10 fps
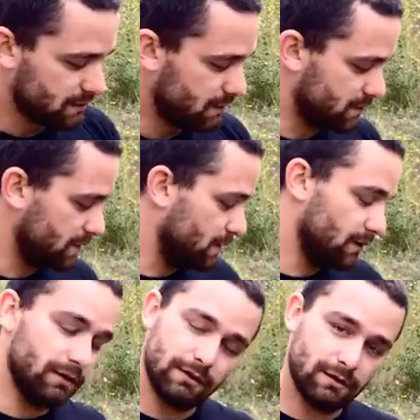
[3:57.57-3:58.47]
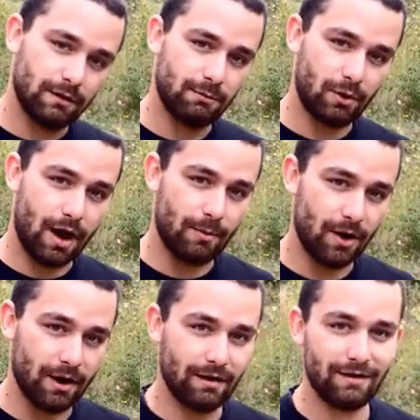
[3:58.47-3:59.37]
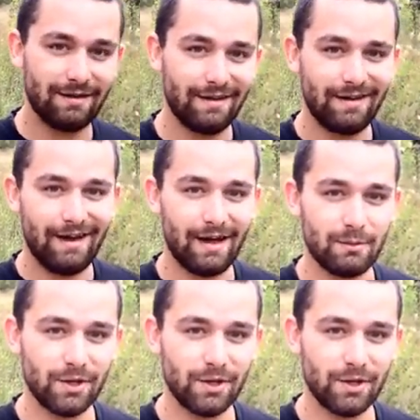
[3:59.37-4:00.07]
So there's a little primer on how to